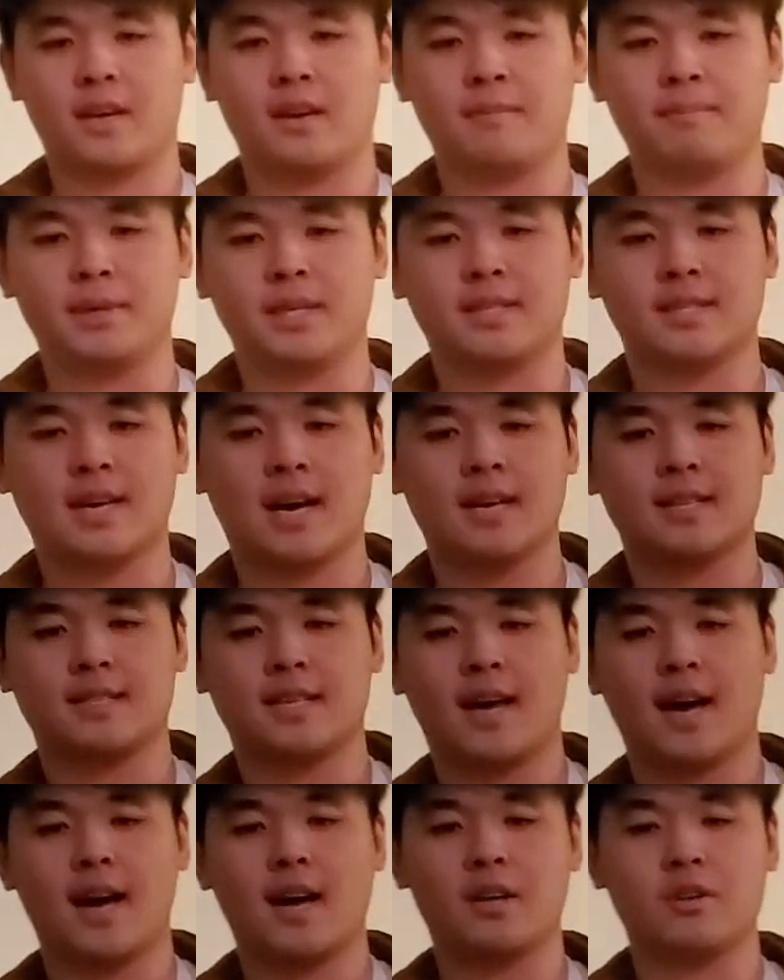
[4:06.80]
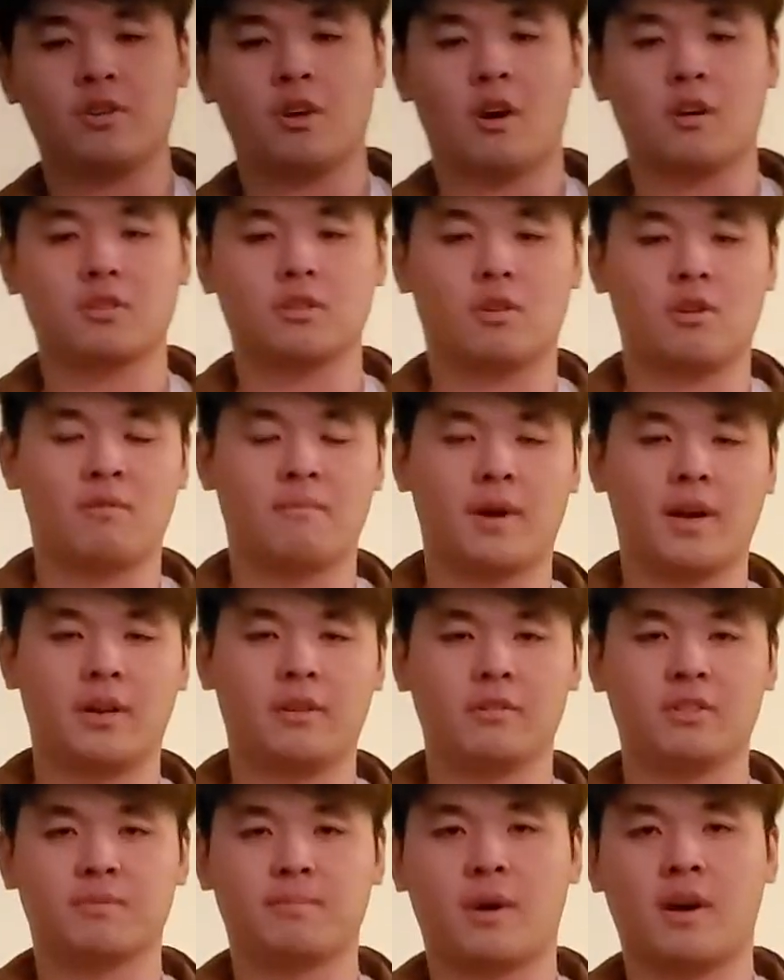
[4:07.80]
besides that, you also earn money
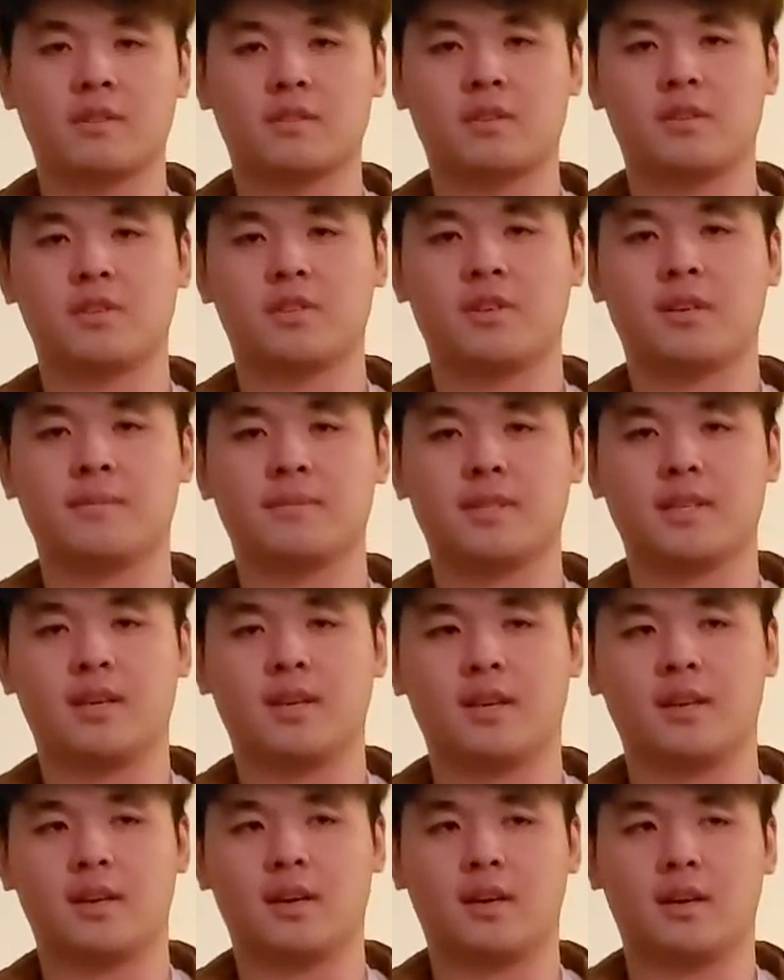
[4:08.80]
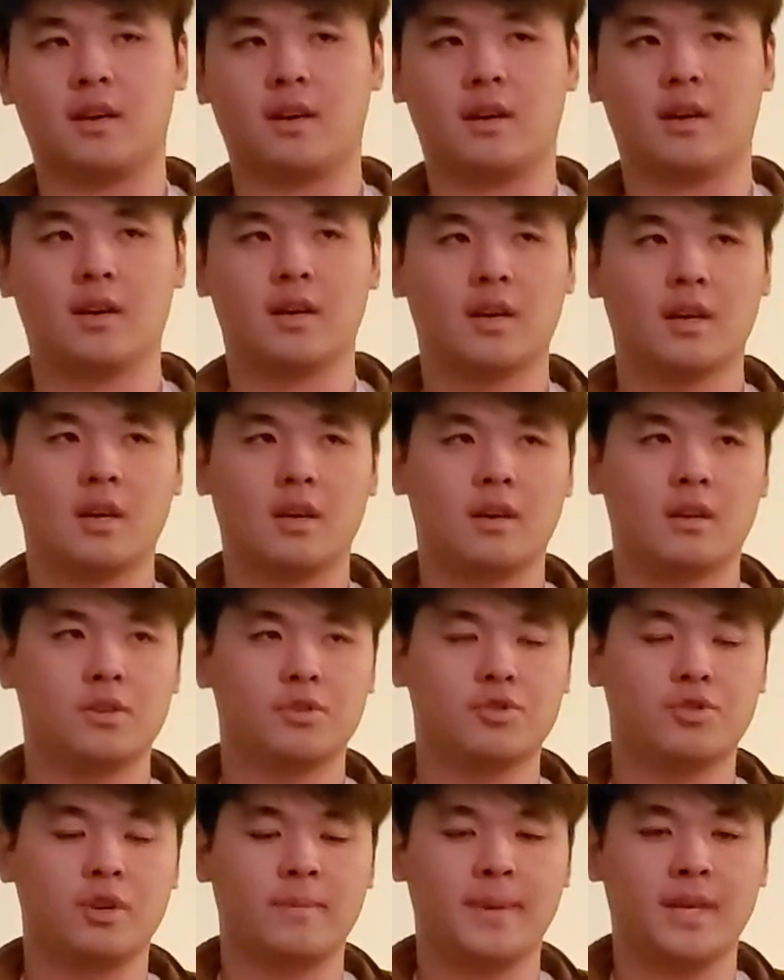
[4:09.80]
through sponsorships and
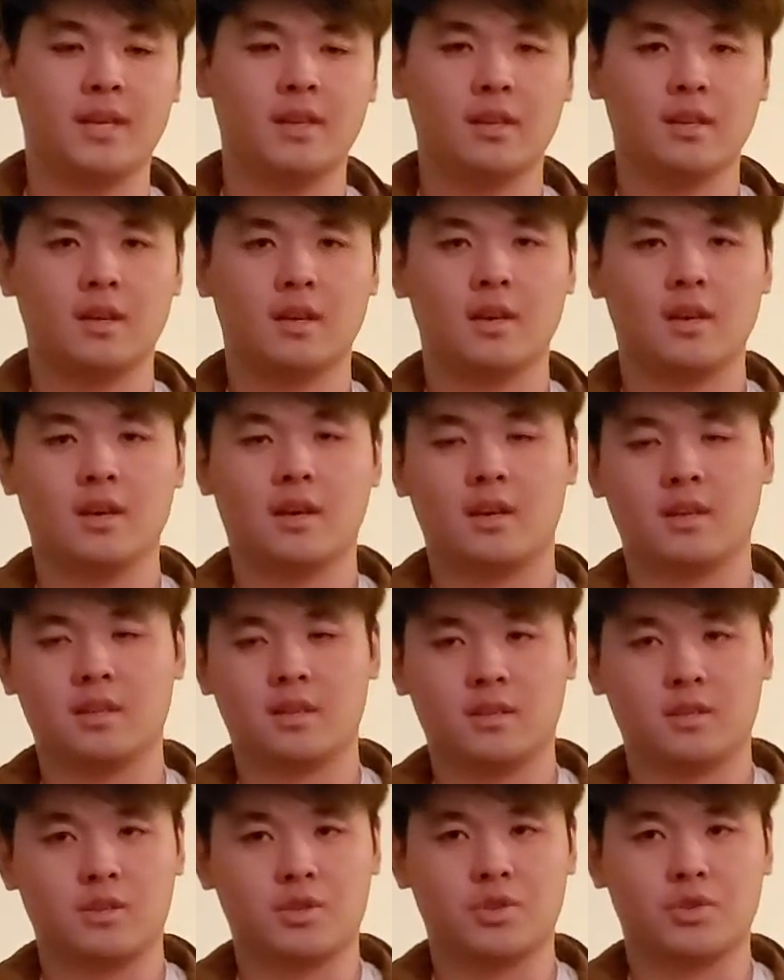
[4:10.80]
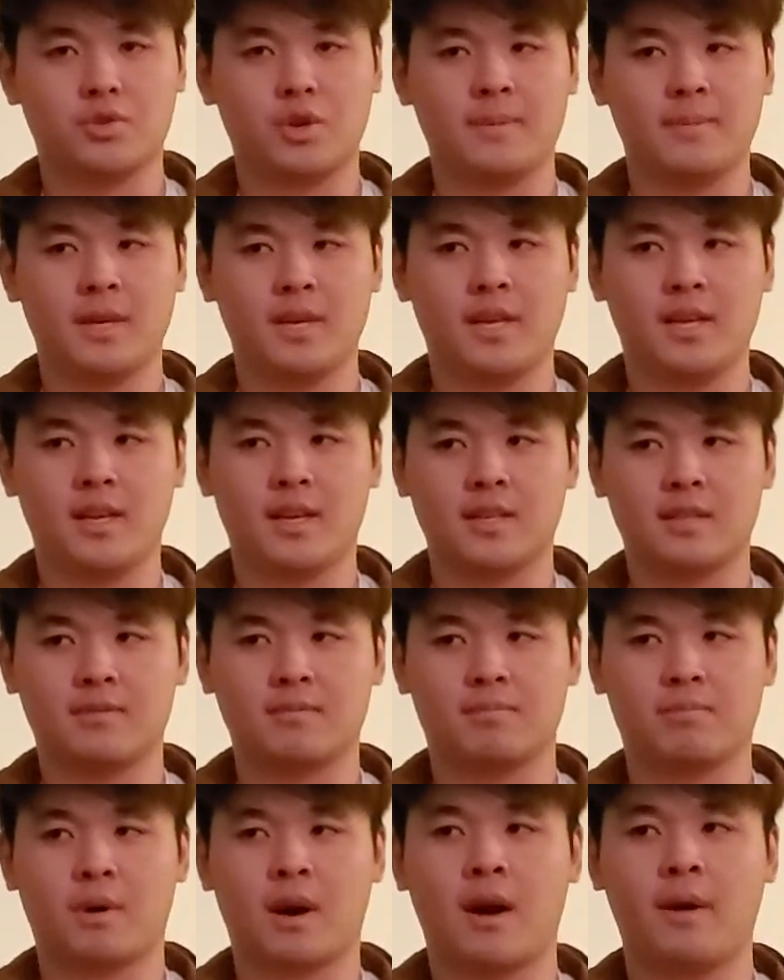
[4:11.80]
streaming. Streaming is
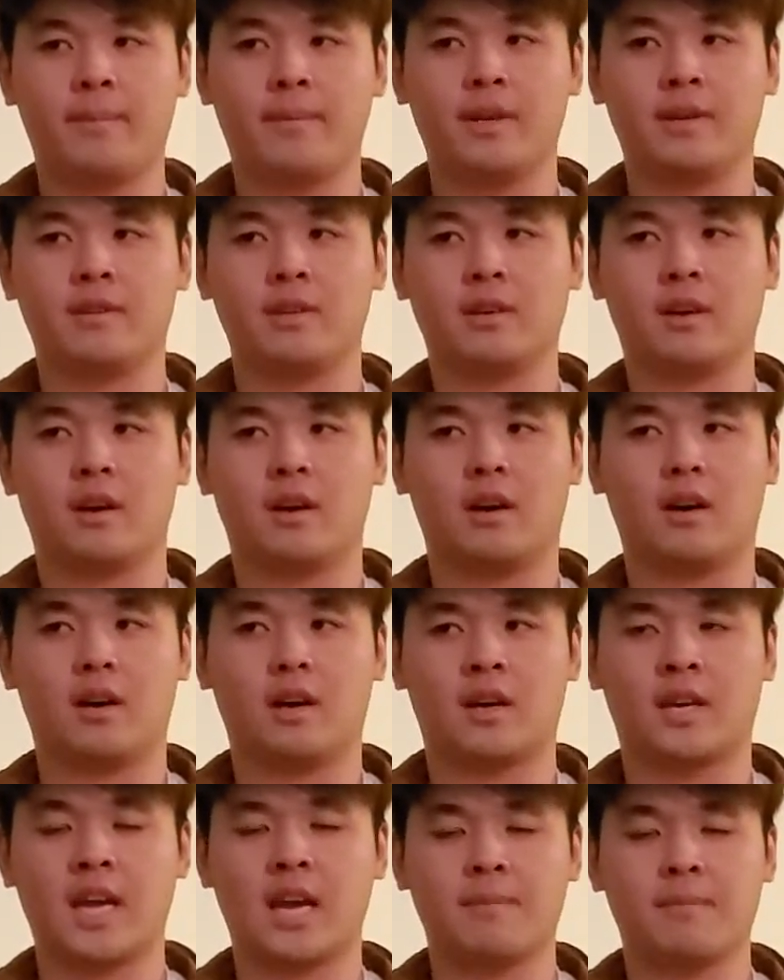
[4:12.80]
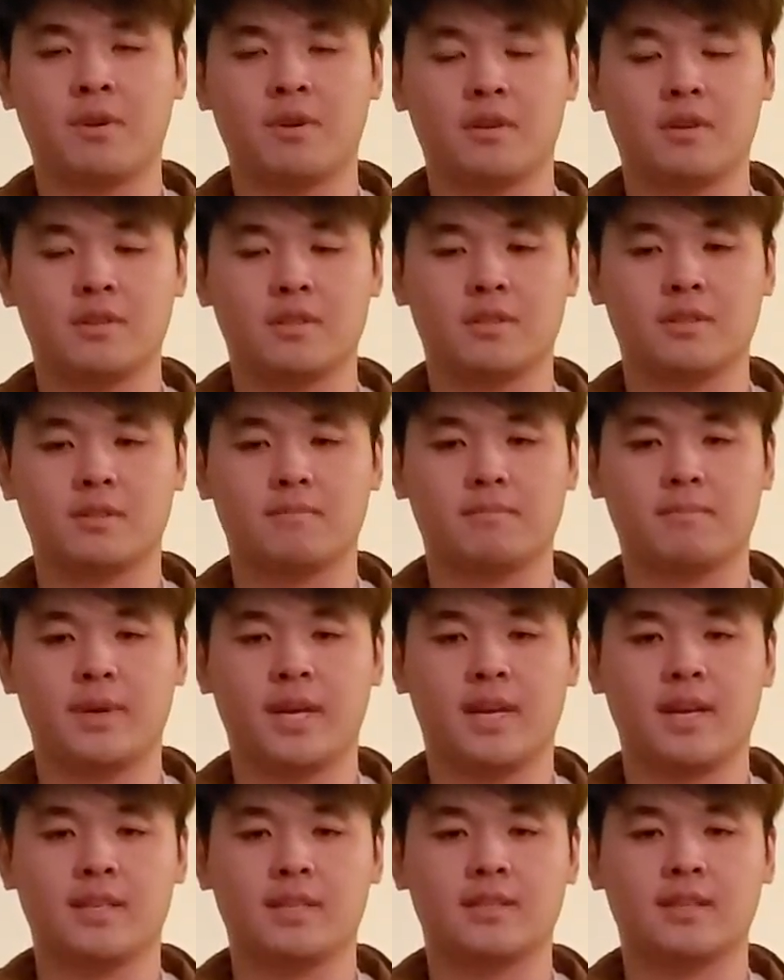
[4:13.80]
probably a gamer's
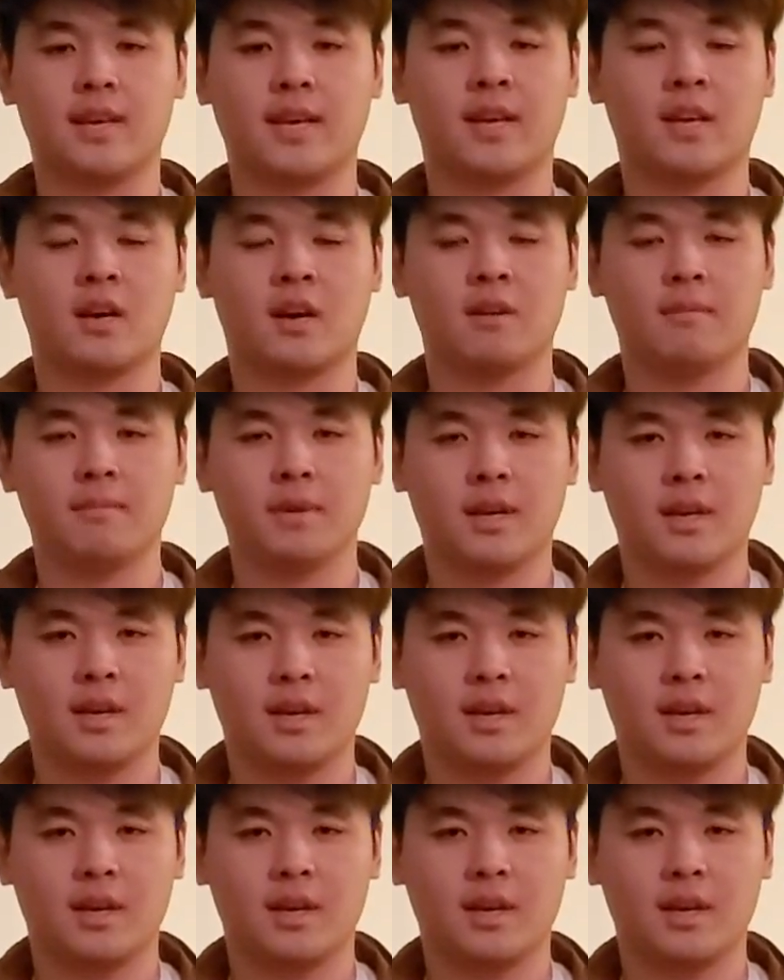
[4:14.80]
biggest income.